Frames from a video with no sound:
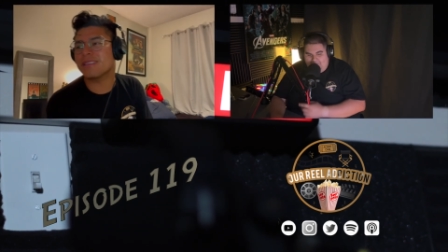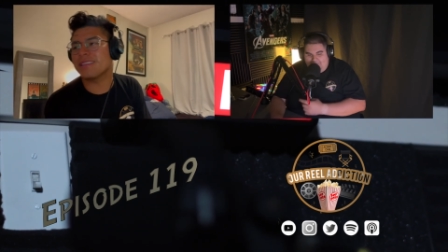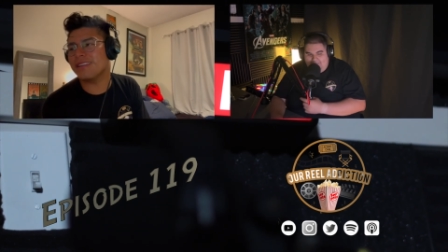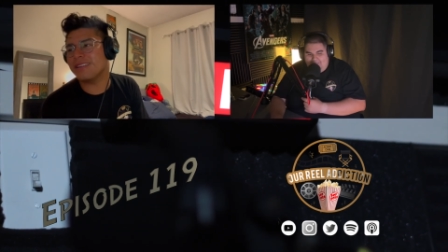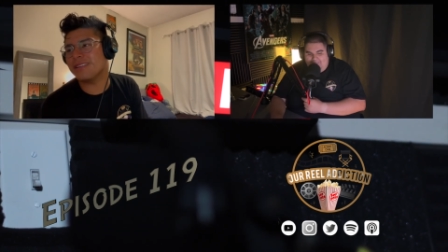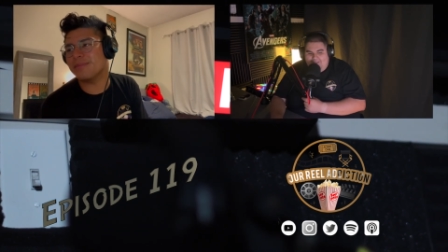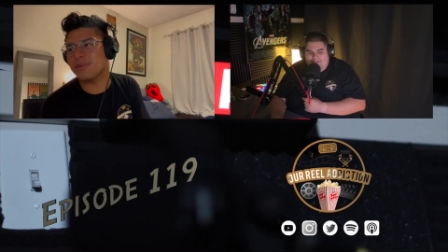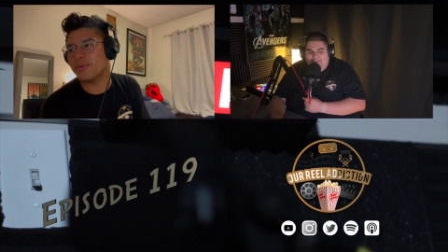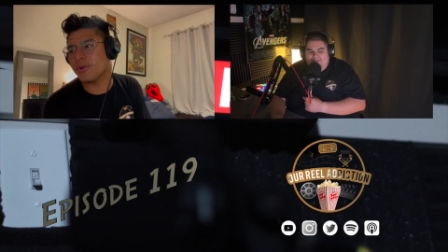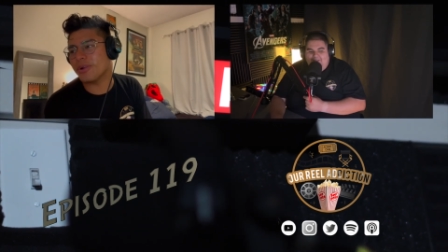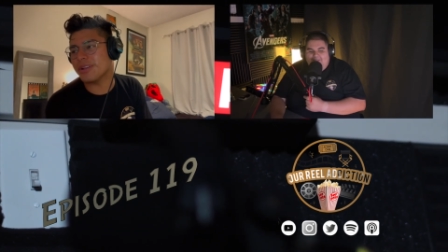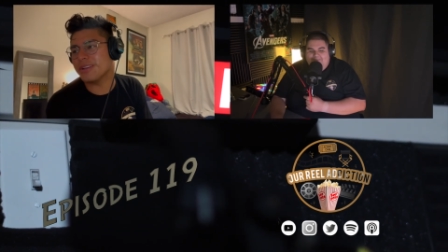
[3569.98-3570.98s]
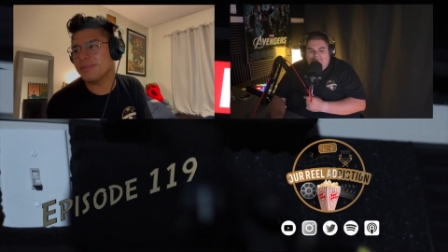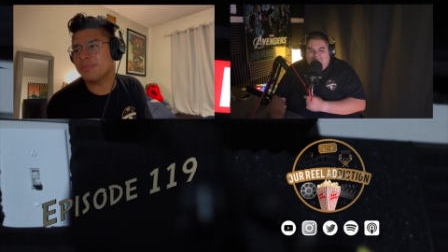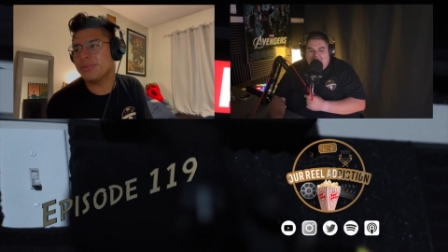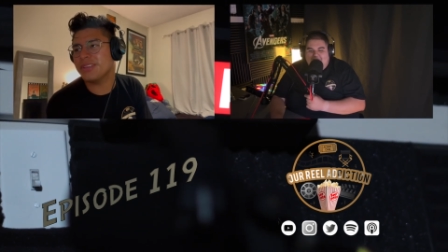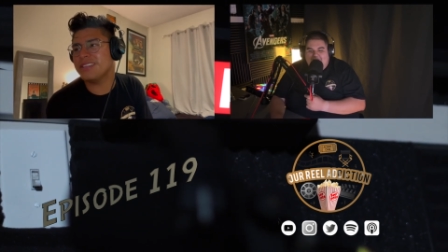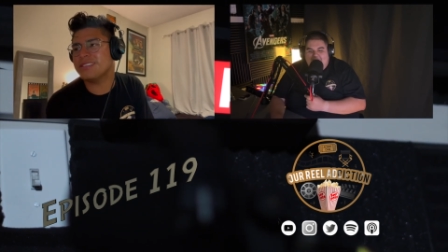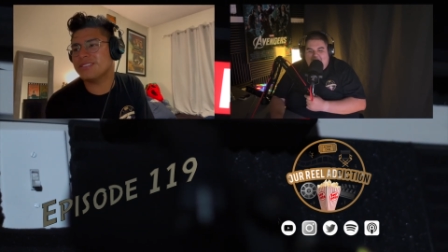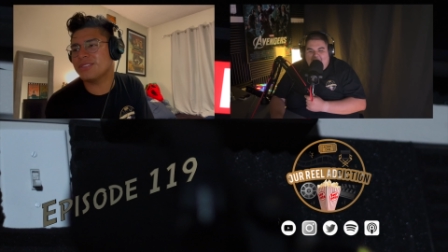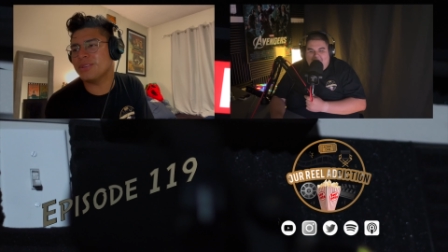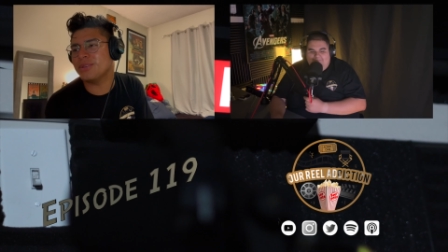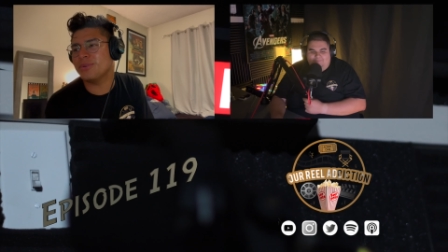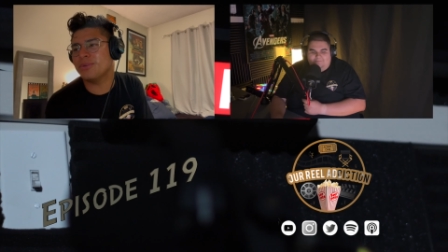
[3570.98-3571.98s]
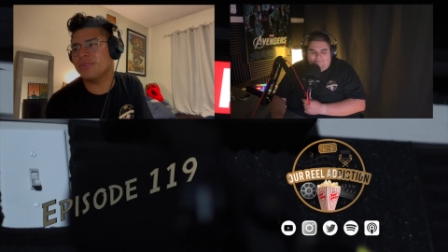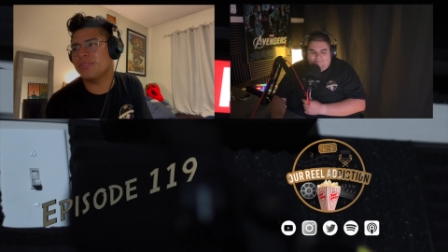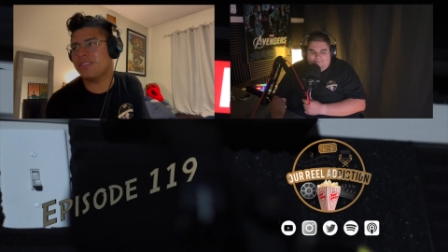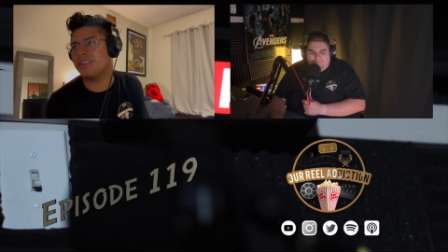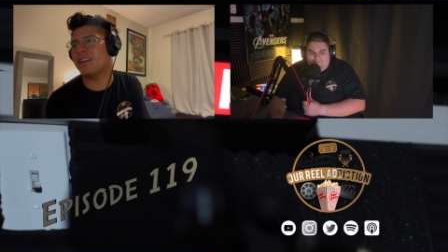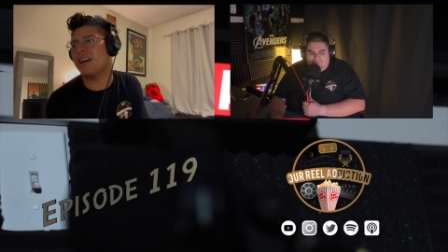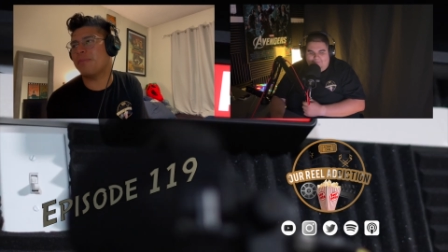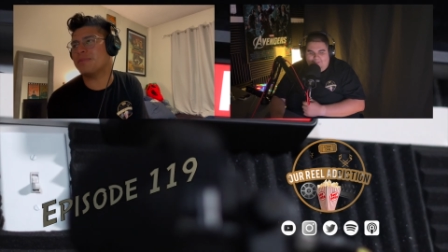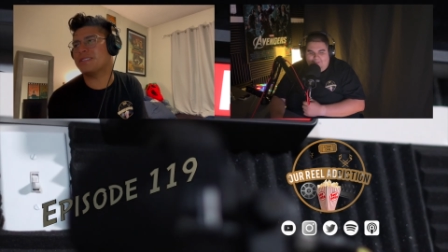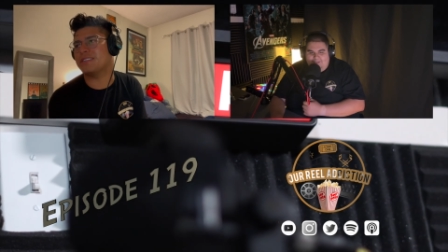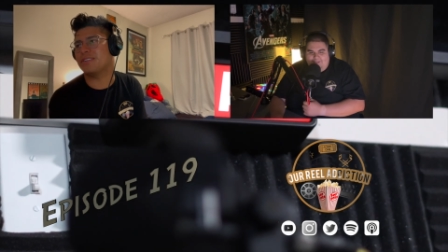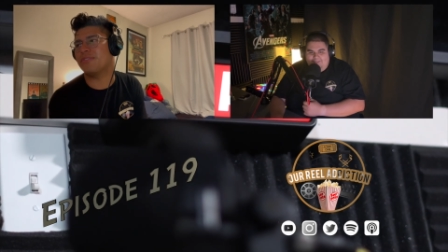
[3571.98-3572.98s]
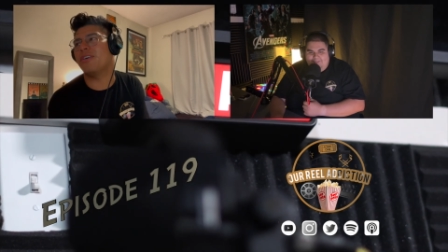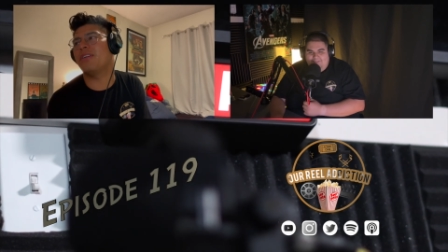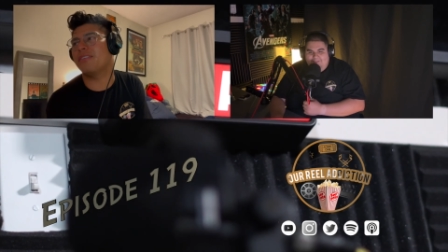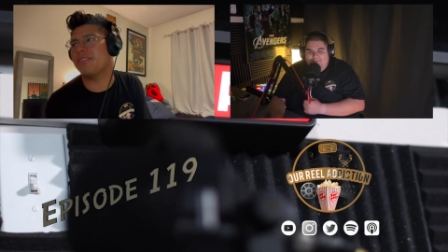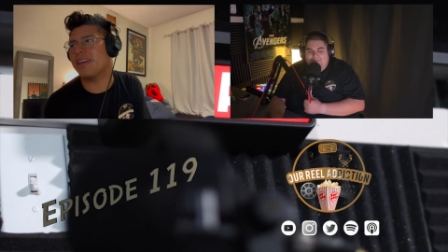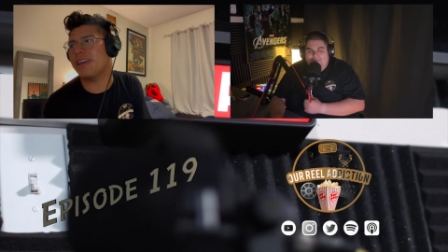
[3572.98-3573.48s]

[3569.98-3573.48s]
getting me worried. Please do the opposite of all of that.